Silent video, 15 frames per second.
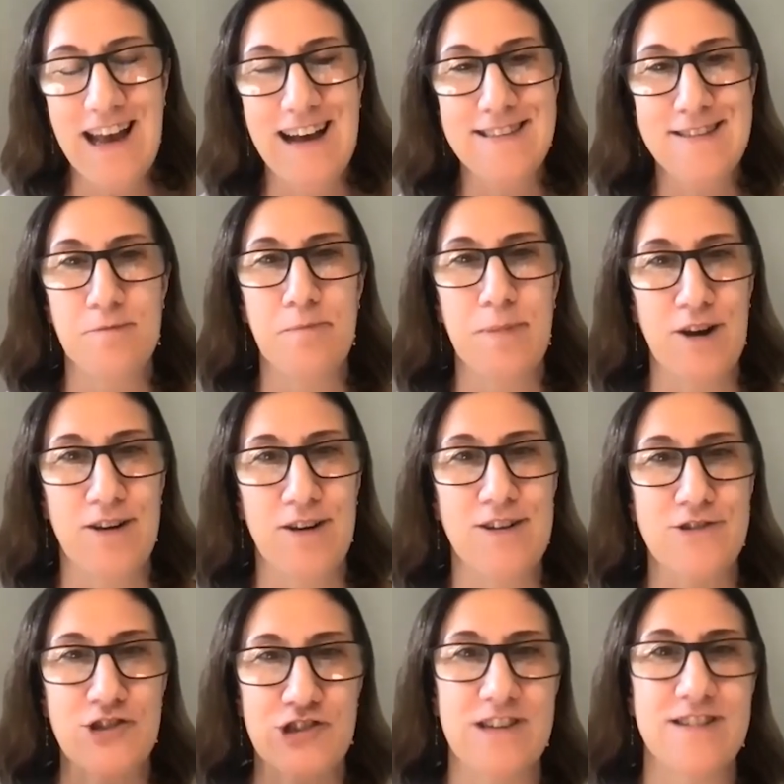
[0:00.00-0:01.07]
had some
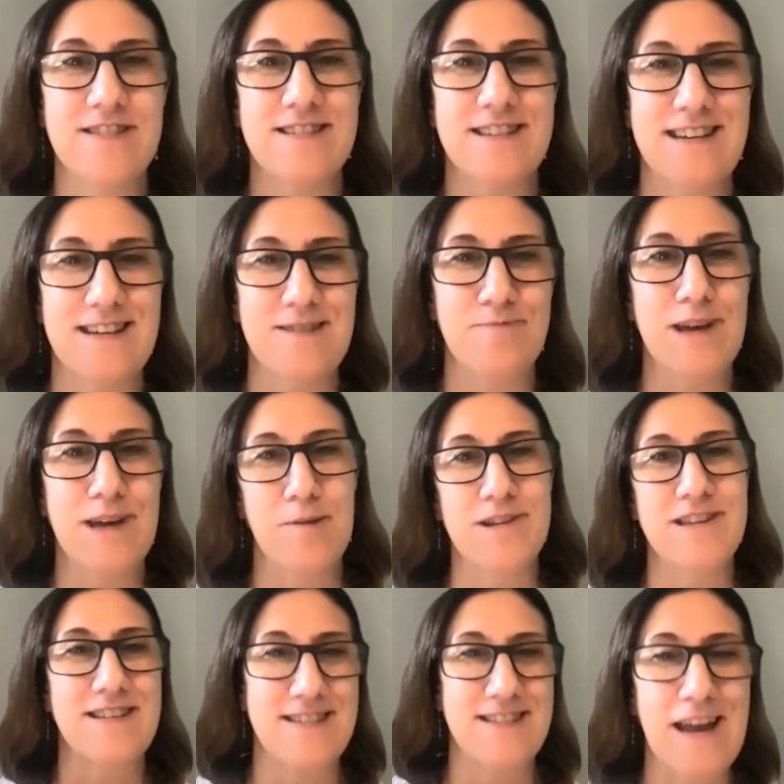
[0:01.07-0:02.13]
barriers just to be able
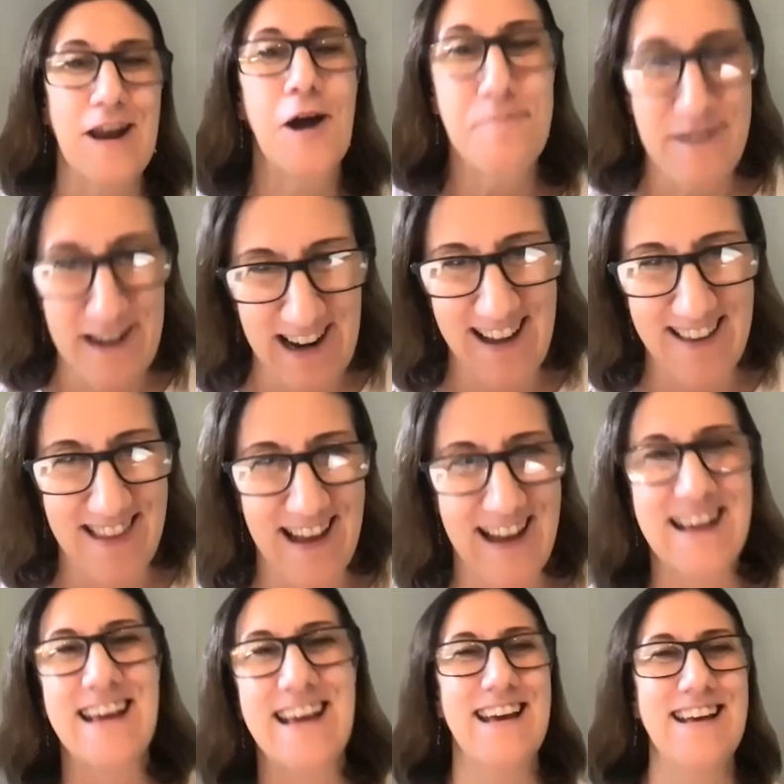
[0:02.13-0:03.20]
to set up an
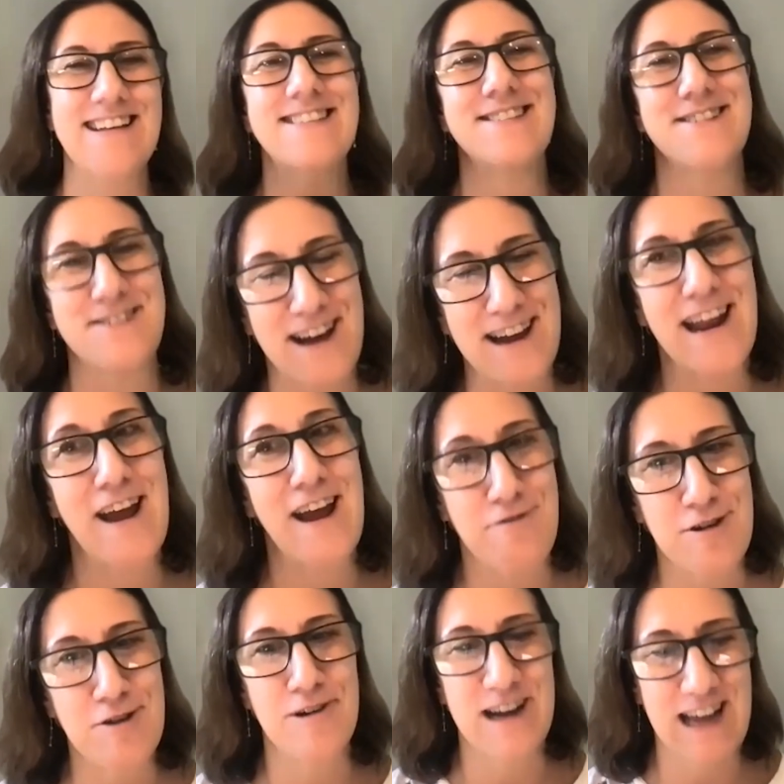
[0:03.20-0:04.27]
online case, so not
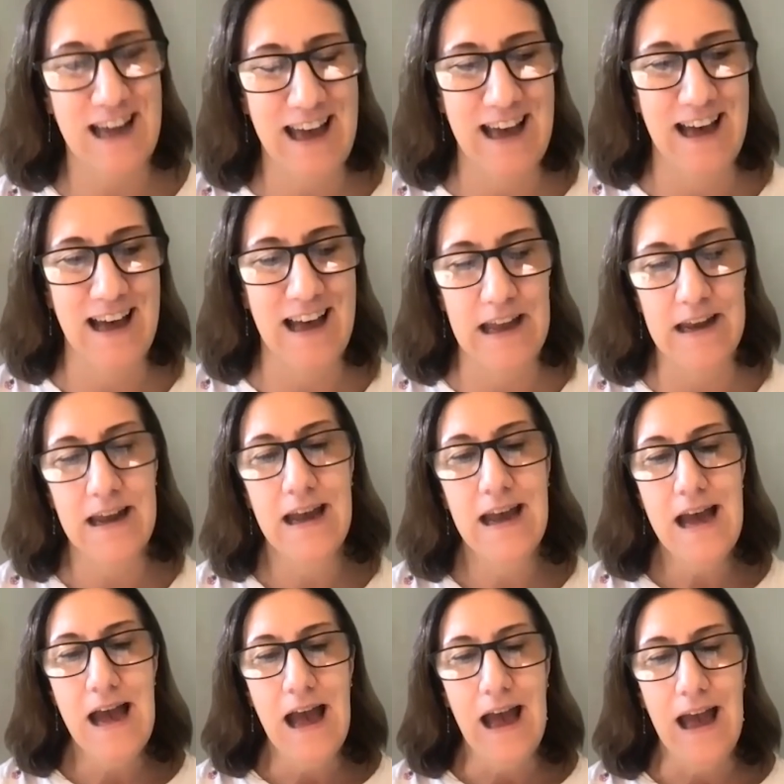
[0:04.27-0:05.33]
everyone can.
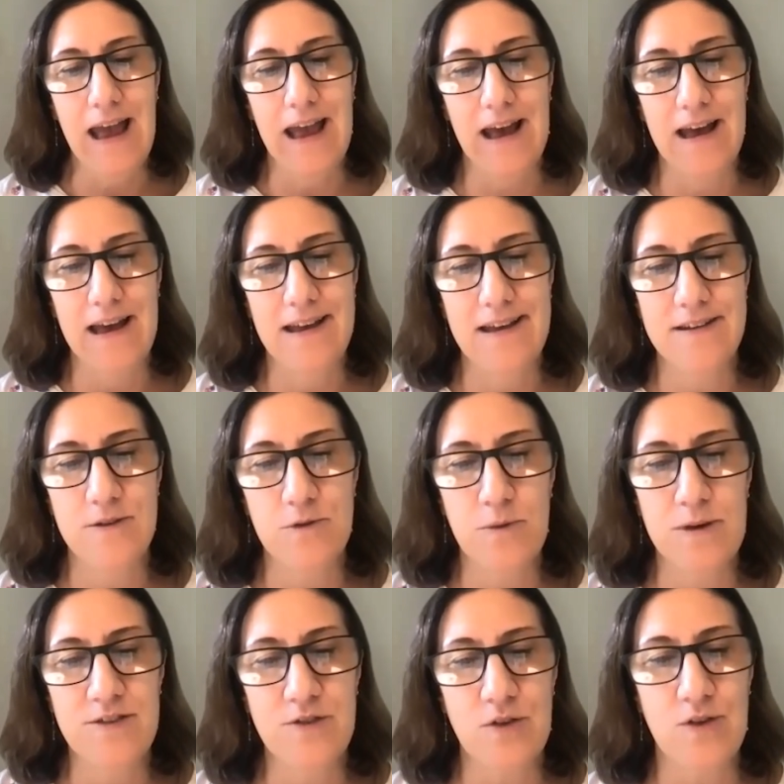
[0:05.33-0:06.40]
And
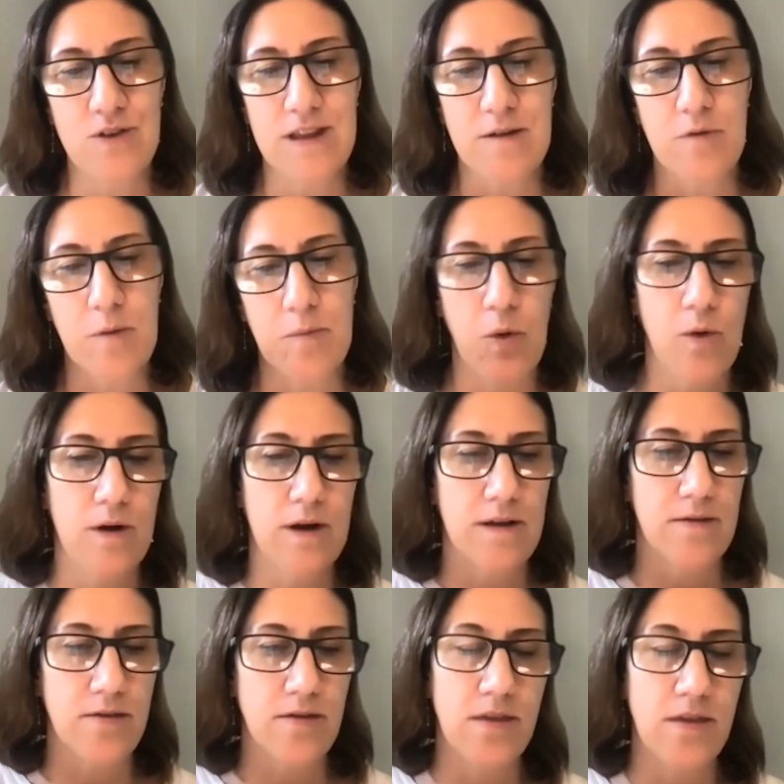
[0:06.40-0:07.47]
we certainly
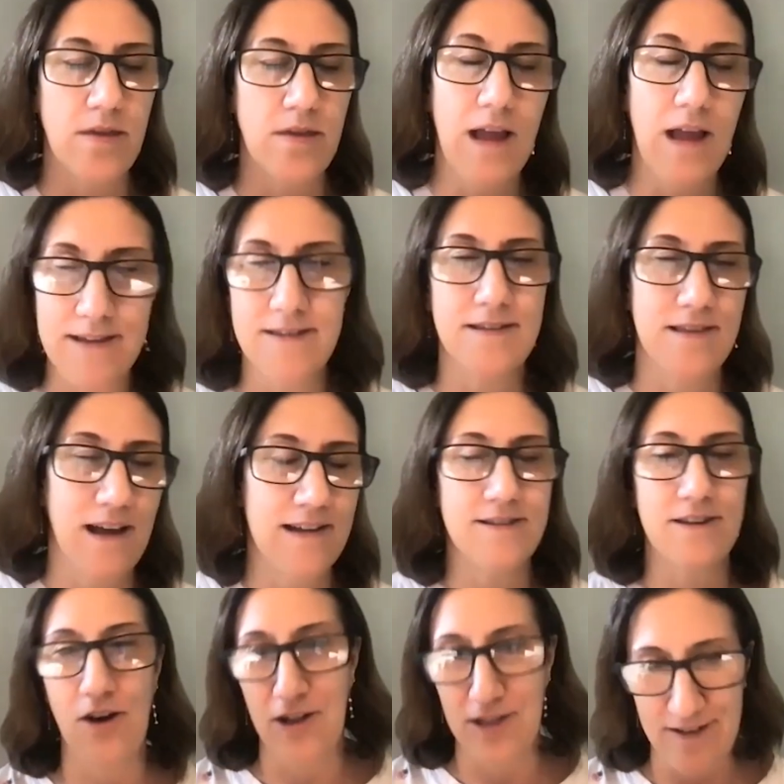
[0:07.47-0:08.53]
reported lots and lots,
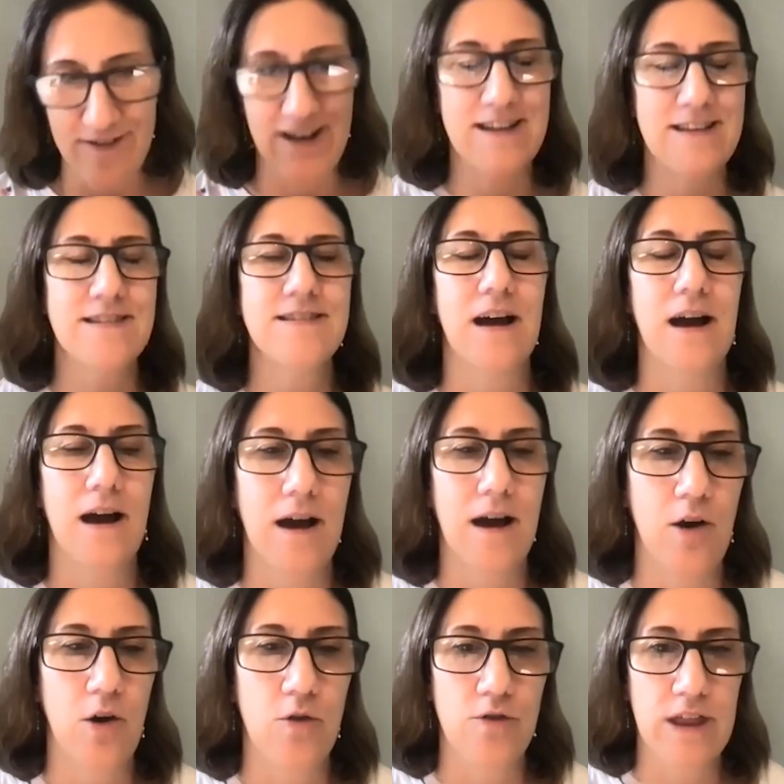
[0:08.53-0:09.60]
all of us,
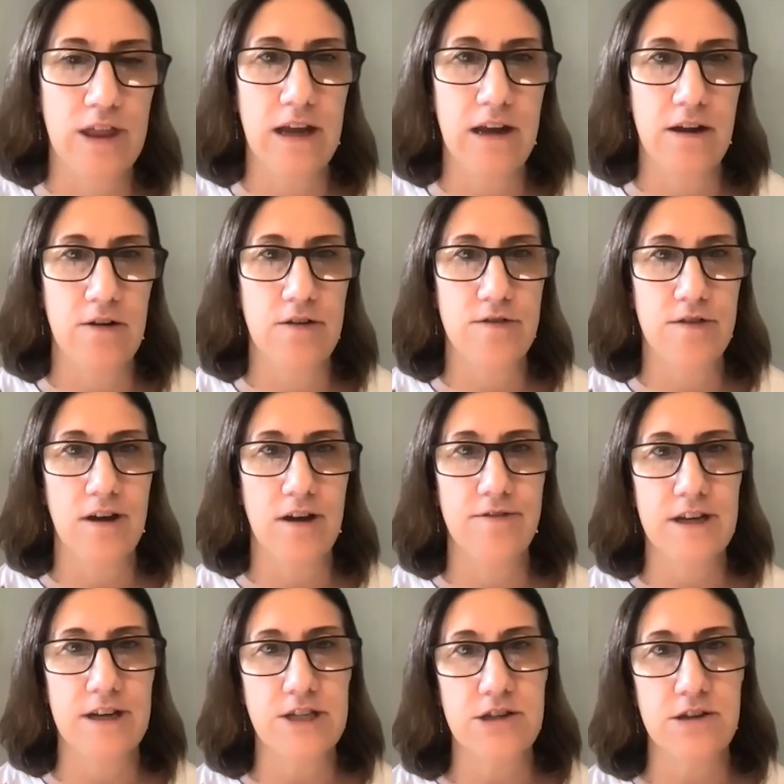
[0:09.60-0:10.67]
over the years of
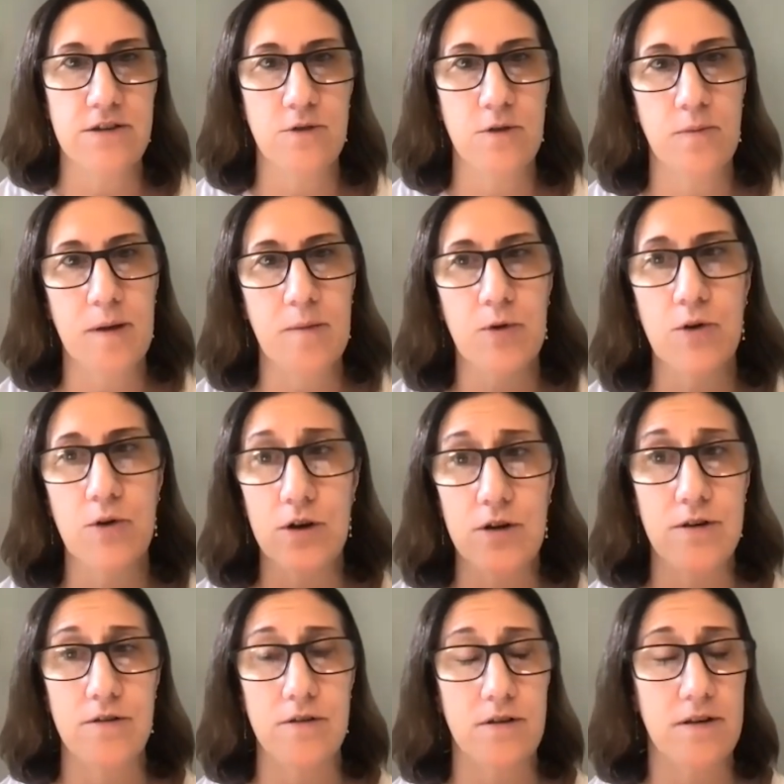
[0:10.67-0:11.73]
issues with people who
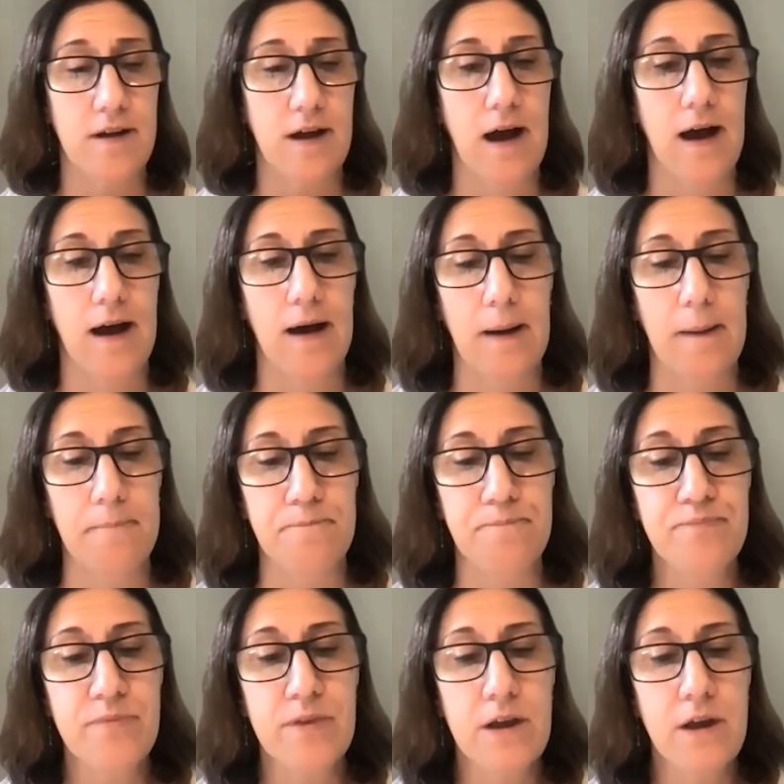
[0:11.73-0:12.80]
couldn't
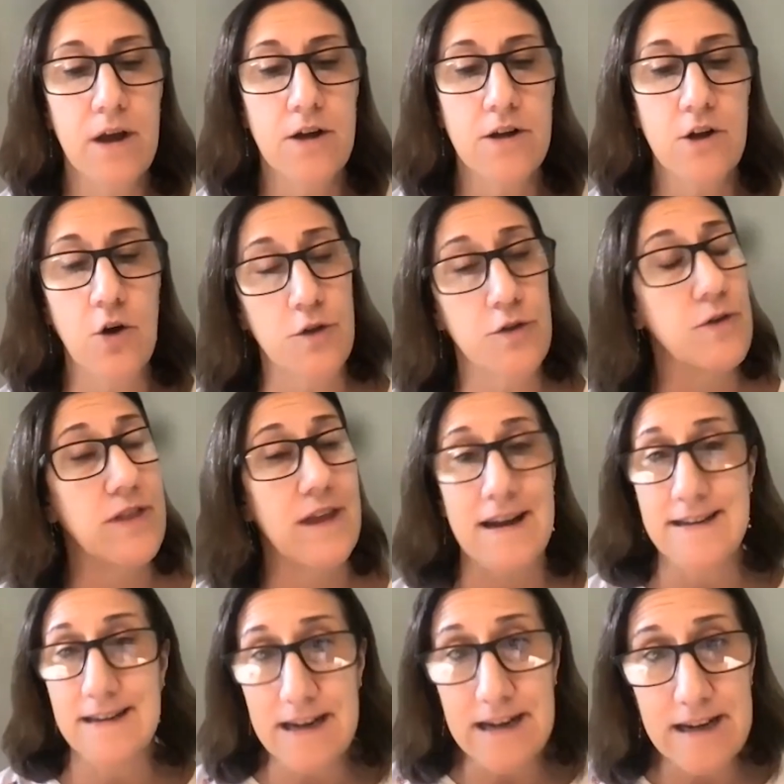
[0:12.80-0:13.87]
go through the
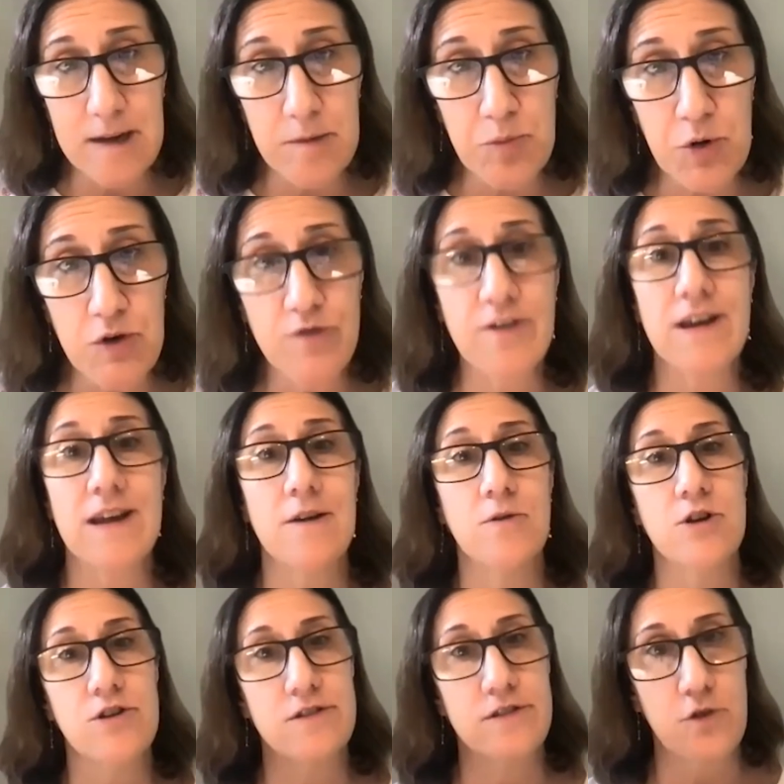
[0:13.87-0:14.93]
identity proofing,
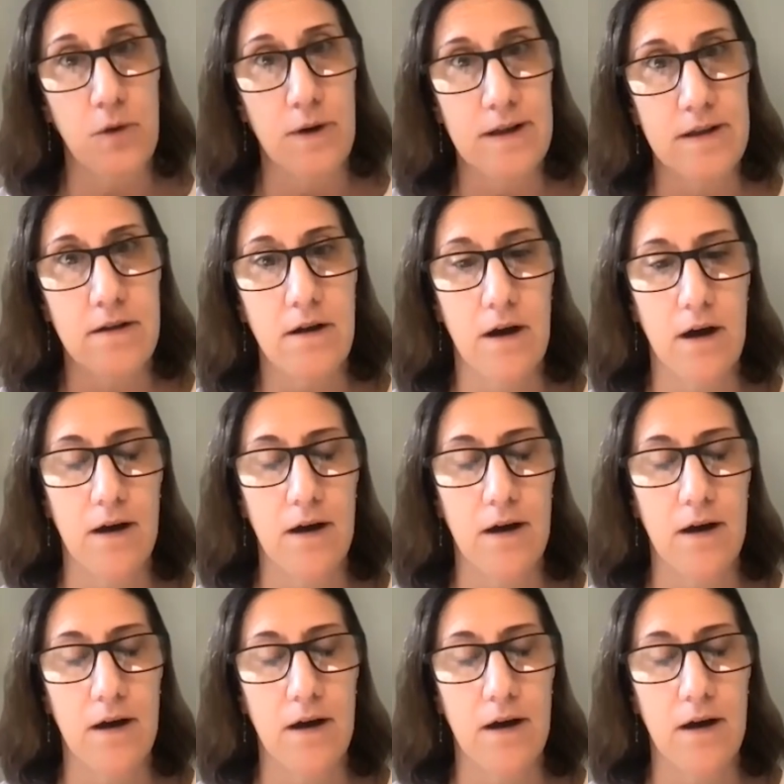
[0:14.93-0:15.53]
which was quite